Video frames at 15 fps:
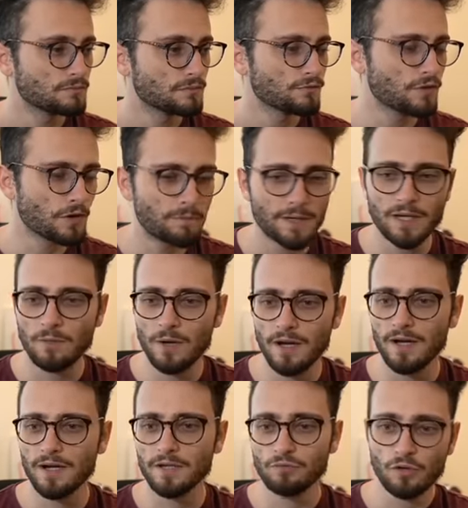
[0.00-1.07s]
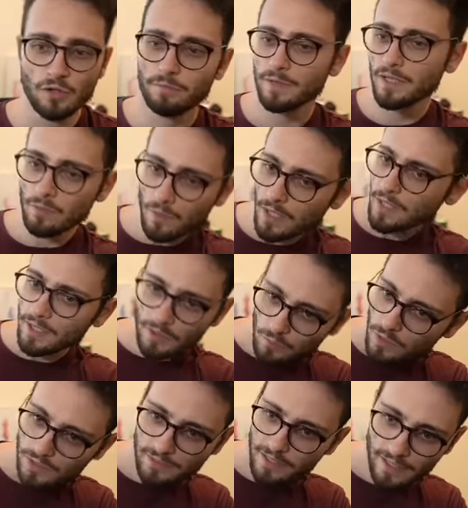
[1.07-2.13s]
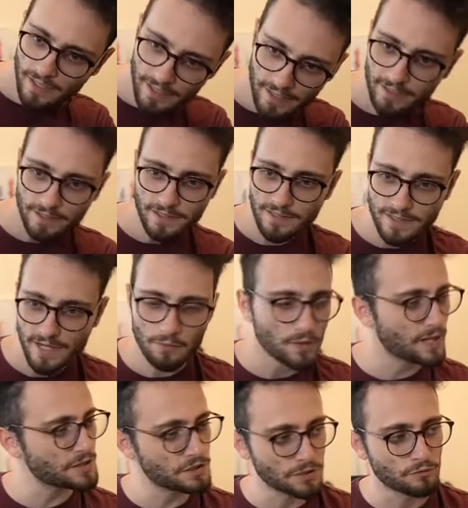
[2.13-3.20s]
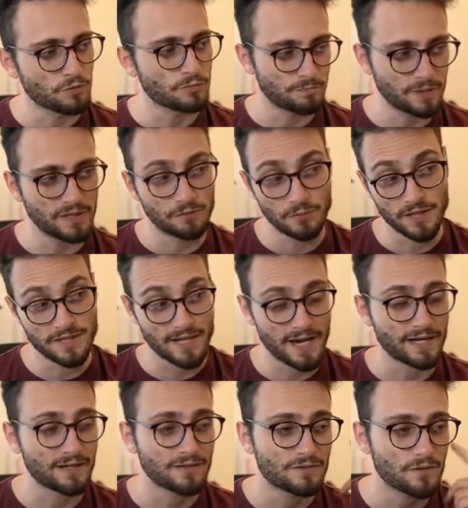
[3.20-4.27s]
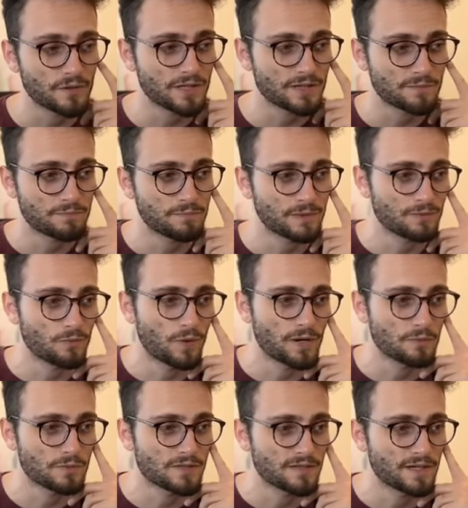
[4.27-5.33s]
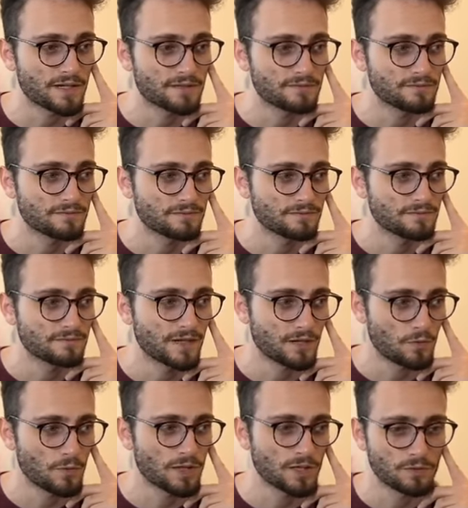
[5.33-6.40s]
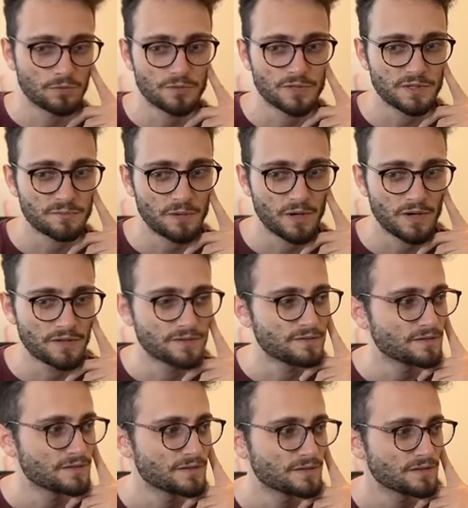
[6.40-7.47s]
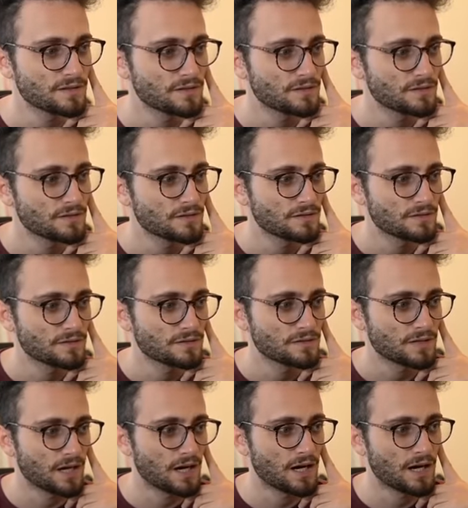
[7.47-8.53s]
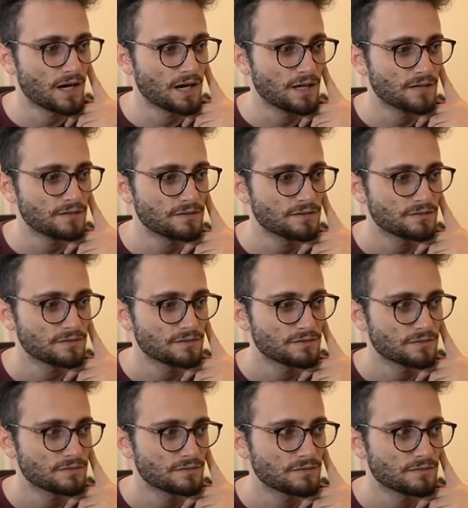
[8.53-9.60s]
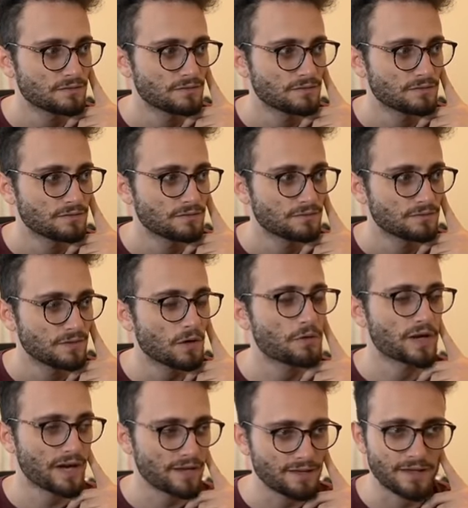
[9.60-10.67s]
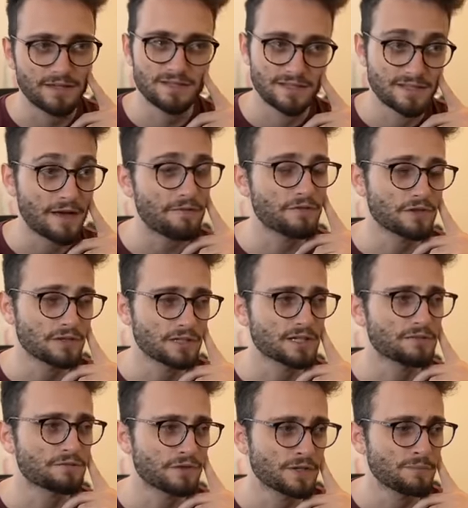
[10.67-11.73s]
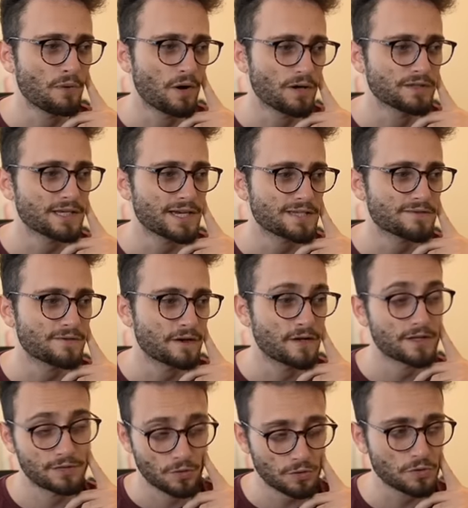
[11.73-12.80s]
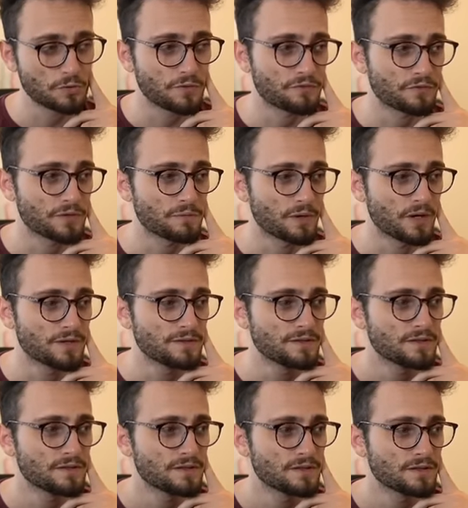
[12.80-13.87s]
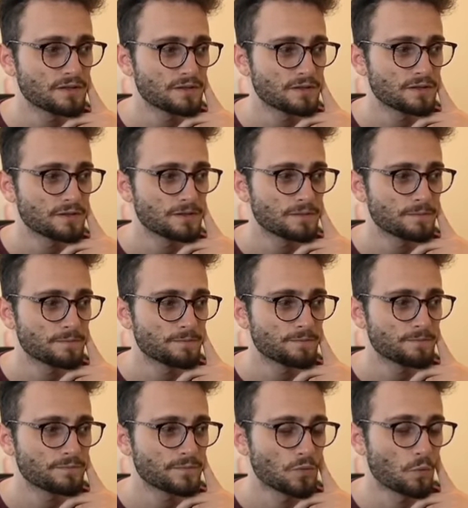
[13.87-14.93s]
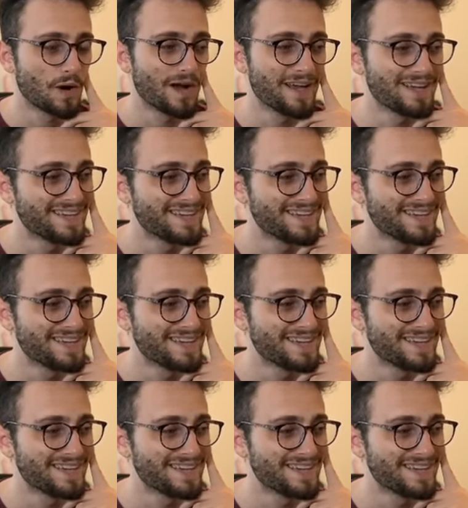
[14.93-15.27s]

Rook b one, rook b one, what the hell is that? Well, actually, rook b three is hanging, so I guess white was like, I don't want to lose this pawn. Uh-huh. Okay, that is definitely a free pawn. Yes, that's also a free pawn. What?